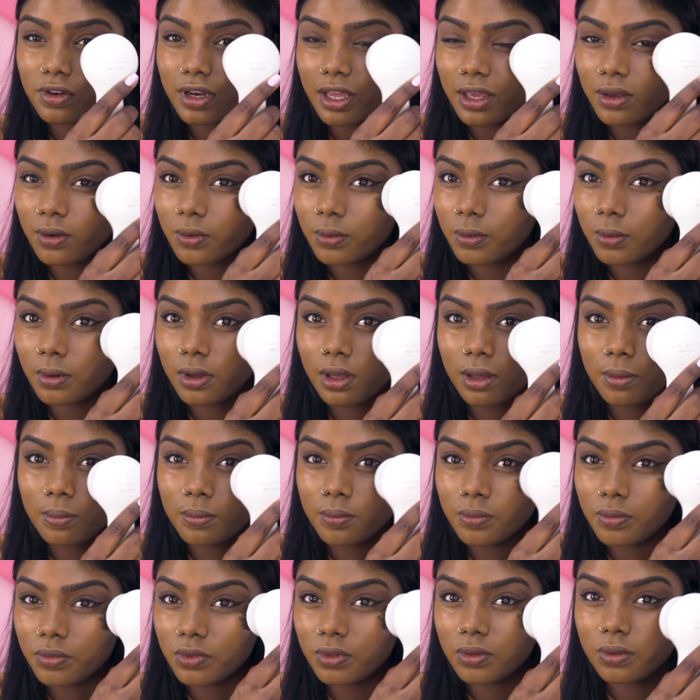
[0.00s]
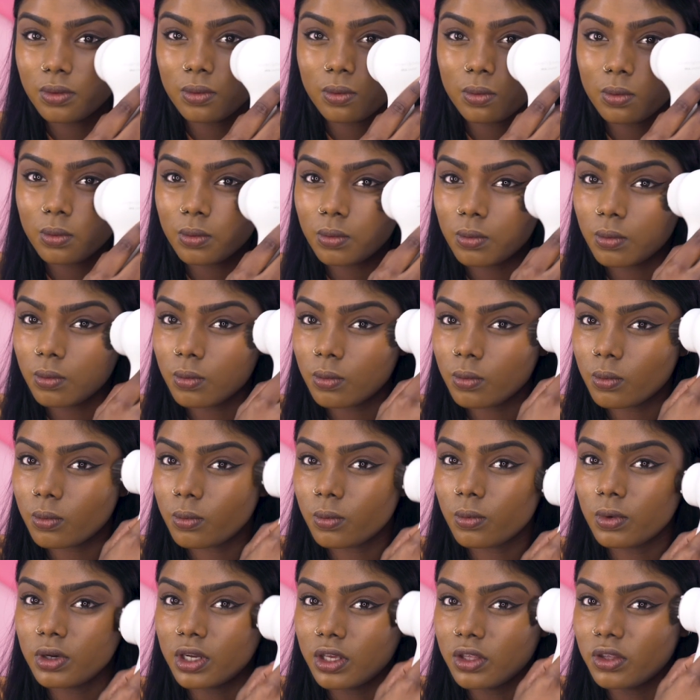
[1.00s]
feel like
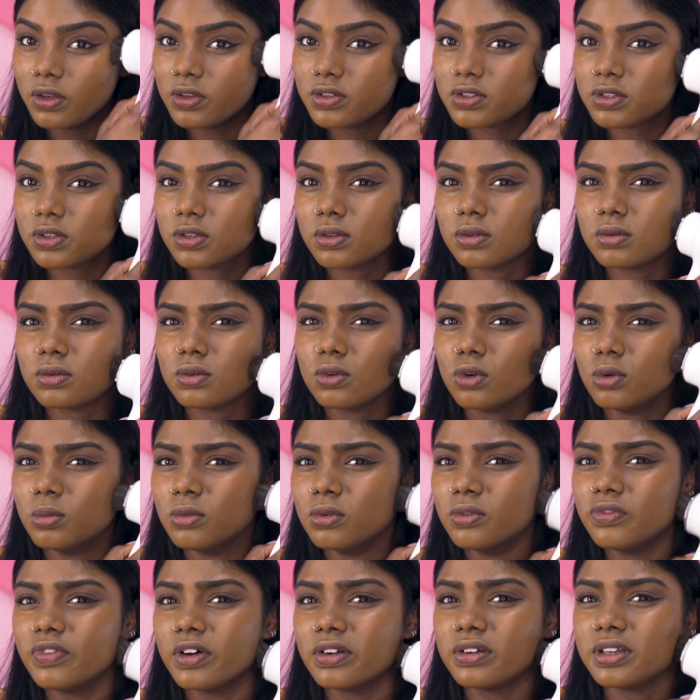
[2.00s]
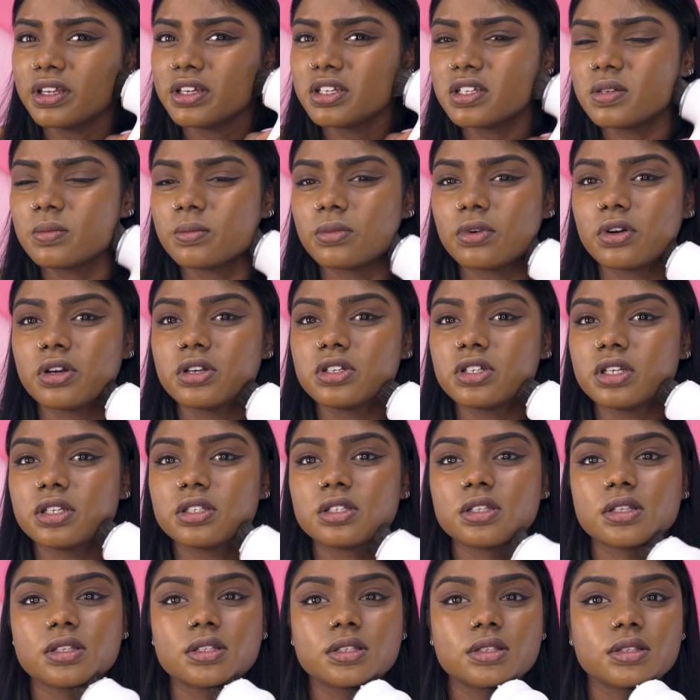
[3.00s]
when I use a normal foundation brush,
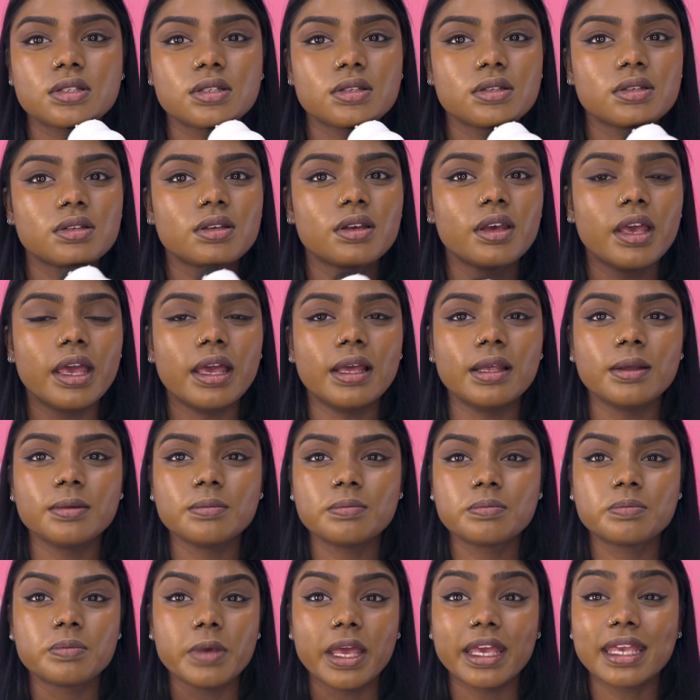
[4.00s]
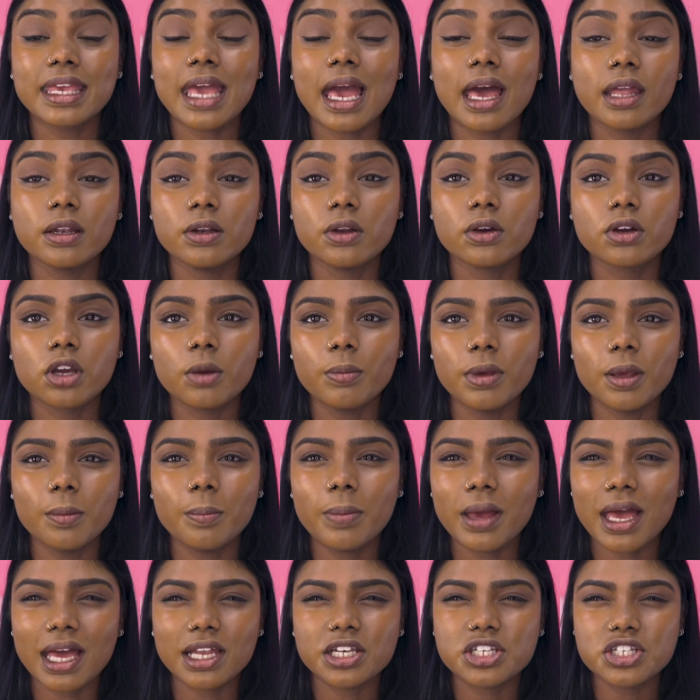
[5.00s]
it can look a bit
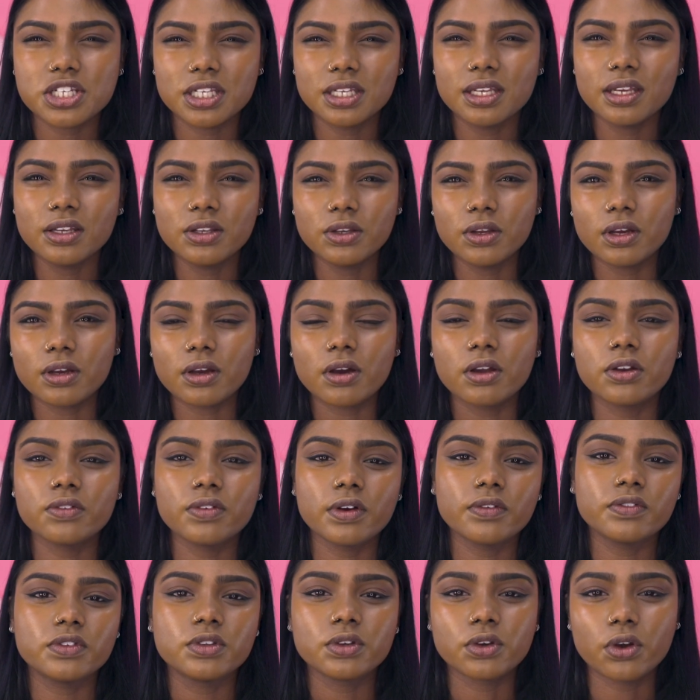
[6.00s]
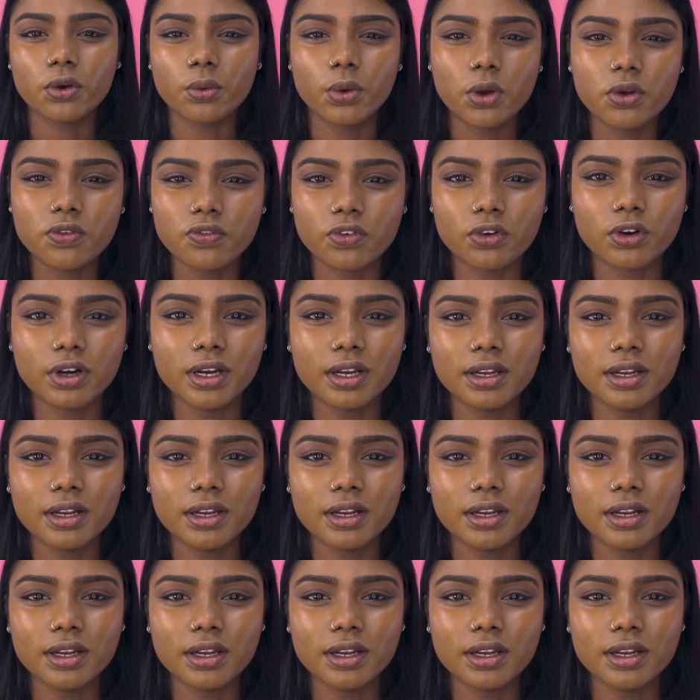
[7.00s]
patchy and you kind of have to go over